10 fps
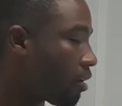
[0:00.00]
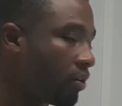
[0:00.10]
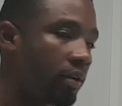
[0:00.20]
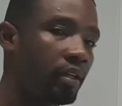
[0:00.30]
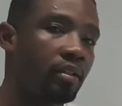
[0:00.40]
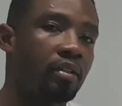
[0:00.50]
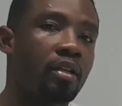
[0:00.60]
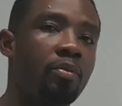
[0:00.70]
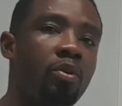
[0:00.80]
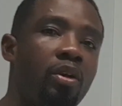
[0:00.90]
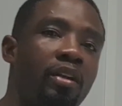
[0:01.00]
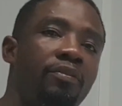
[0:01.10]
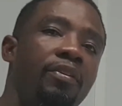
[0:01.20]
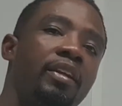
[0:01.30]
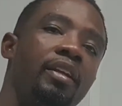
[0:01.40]
Alright, now look at
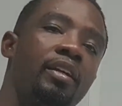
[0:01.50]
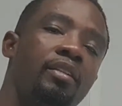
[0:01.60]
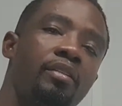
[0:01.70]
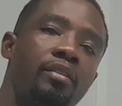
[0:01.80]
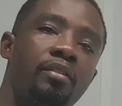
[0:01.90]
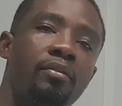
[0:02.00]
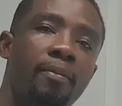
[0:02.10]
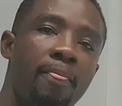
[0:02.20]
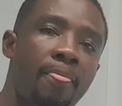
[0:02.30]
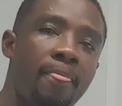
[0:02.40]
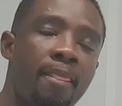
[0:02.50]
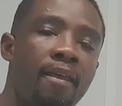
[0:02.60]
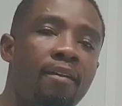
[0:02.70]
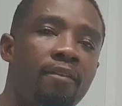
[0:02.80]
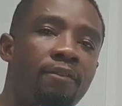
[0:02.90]
finance.
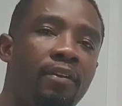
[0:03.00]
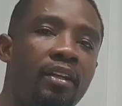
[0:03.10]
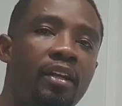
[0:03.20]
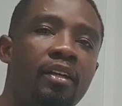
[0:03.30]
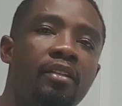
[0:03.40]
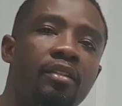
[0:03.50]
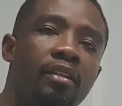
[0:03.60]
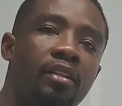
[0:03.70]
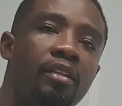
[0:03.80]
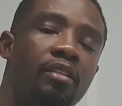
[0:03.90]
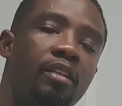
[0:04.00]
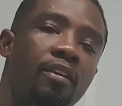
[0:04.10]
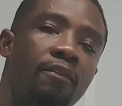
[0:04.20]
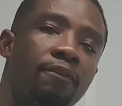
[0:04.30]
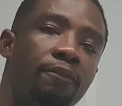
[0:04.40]
Finance is
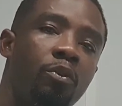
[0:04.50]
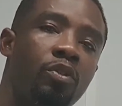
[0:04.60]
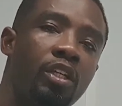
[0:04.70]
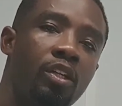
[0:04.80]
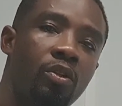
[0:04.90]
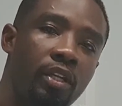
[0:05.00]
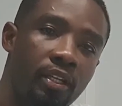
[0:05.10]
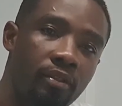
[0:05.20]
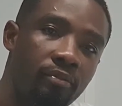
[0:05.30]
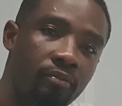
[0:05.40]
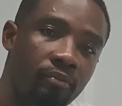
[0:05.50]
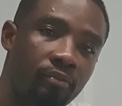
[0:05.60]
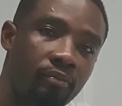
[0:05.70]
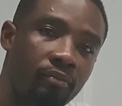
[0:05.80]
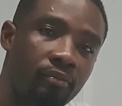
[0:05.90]
future looking,
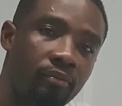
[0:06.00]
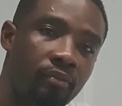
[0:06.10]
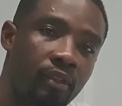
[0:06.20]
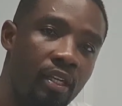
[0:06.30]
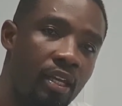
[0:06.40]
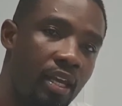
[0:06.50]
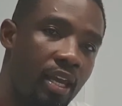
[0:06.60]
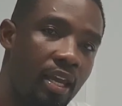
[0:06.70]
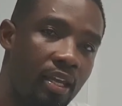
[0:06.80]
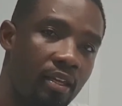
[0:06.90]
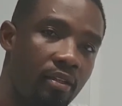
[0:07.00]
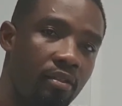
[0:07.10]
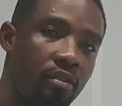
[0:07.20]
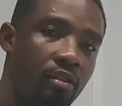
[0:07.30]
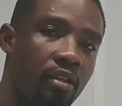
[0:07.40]

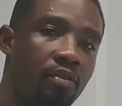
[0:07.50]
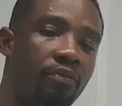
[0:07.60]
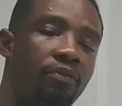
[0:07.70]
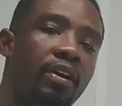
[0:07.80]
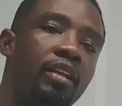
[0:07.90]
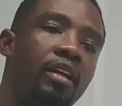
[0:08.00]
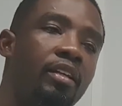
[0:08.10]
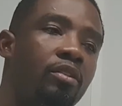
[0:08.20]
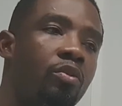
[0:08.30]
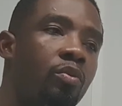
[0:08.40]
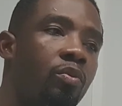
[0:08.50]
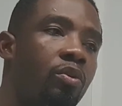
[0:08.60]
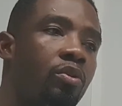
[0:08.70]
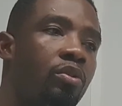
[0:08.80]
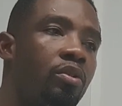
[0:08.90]
and finance
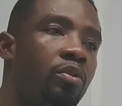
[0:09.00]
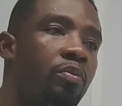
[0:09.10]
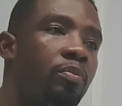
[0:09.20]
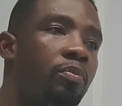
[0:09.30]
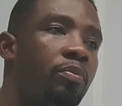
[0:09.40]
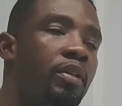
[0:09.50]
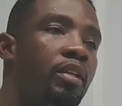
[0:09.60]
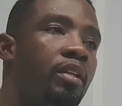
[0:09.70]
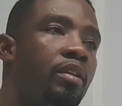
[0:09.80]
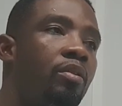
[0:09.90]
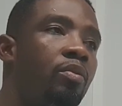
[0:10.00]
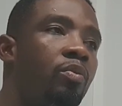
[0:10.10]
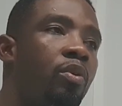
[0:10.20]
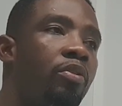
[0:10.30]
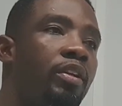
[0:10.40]
would be
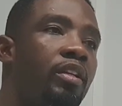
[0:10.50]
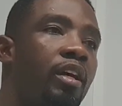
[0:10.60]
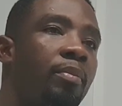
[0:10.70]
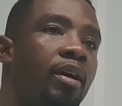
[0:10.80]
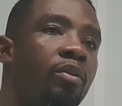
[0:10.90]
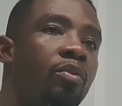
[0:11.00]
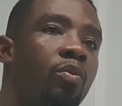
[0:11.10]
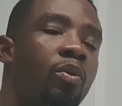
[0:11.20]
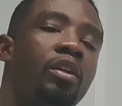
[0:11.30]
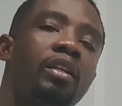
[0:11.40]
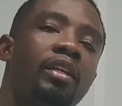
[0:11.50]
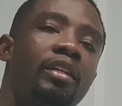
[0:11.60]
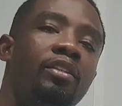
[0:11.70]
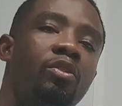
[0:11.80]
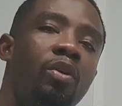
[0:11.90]
worried about what
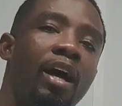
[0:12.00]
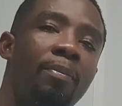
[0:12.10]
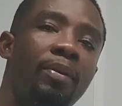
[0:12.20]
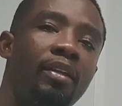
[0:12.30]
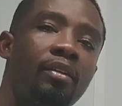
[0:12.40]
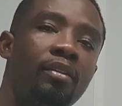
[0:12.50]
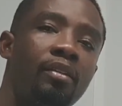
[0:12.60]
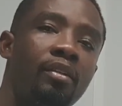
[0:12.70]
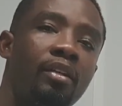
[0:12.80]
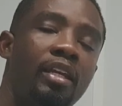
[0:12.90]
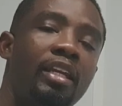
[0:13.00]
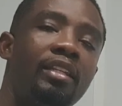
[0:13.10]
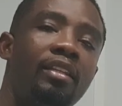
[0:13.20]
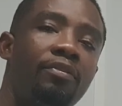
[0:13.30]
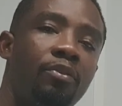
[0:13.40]
is to happen in
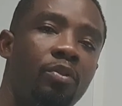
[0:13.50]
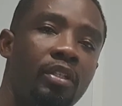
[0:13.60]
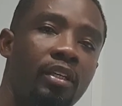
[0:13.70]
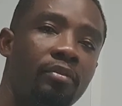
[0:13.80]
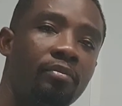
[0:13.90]
the future.